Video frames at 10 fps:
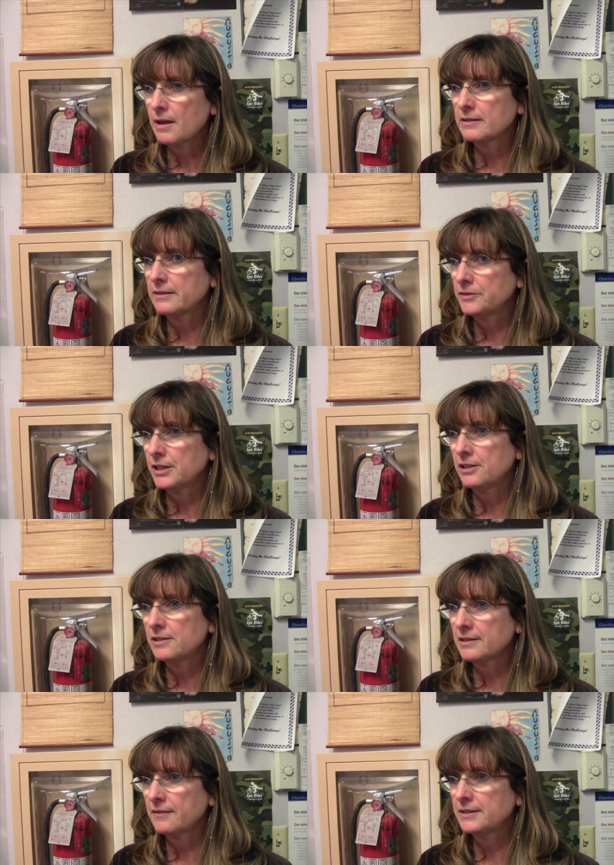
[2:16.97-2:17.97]
positive
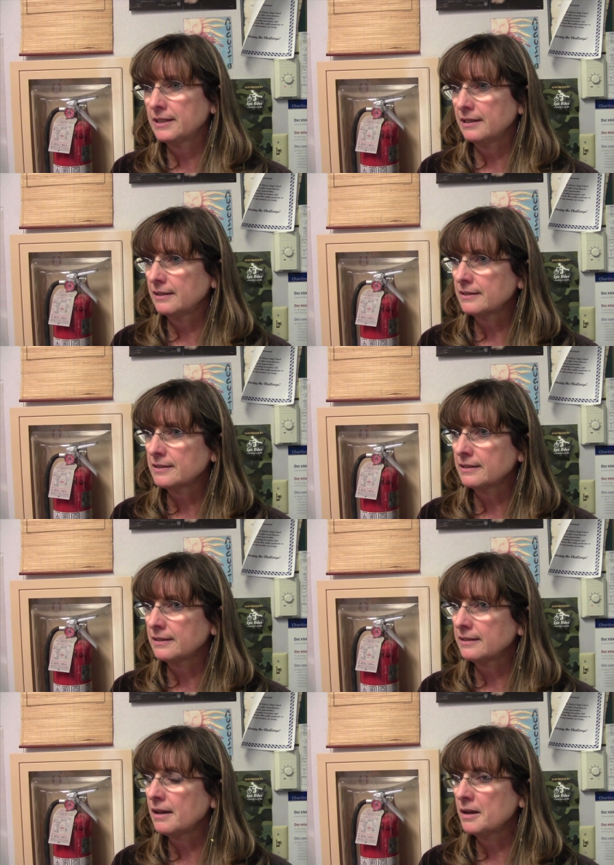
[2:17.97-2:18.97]
changes I've seen is
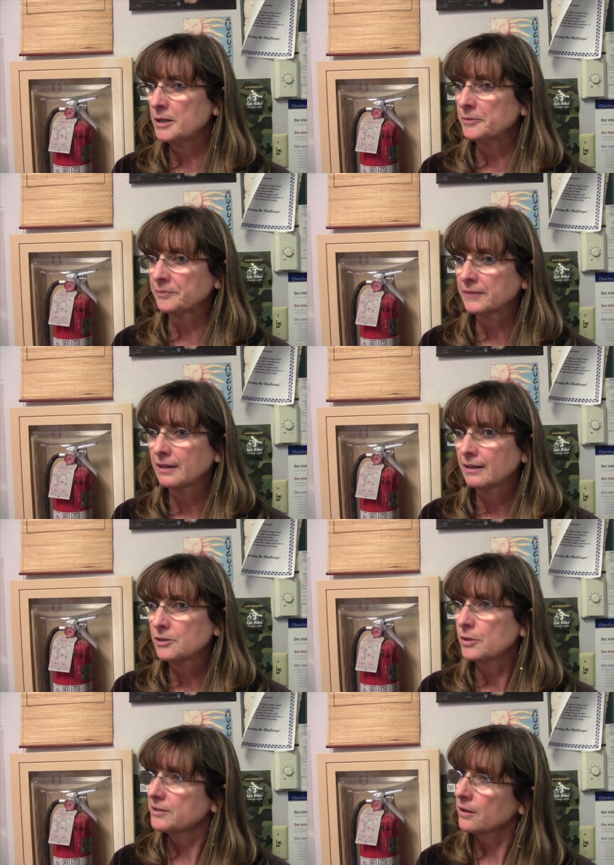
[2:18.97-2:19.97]
in um,
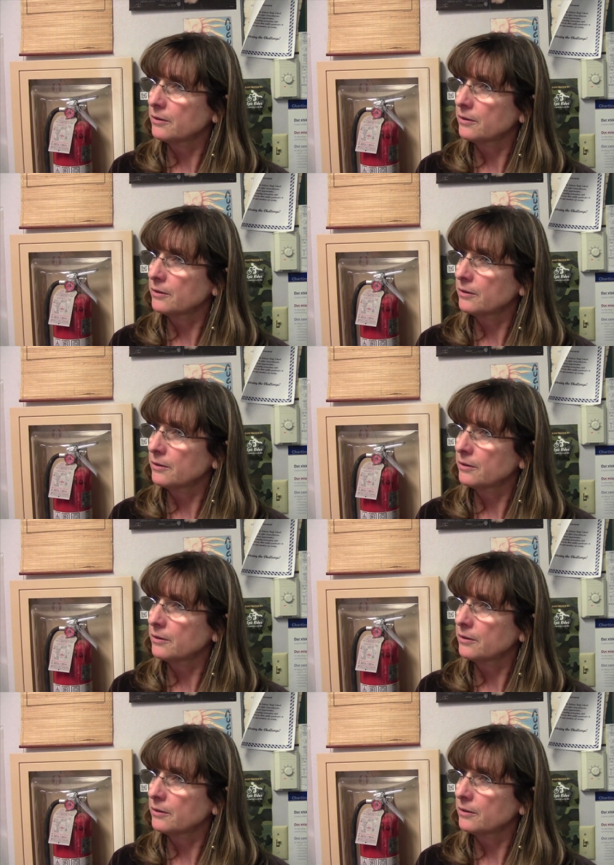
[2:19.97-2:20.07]
dress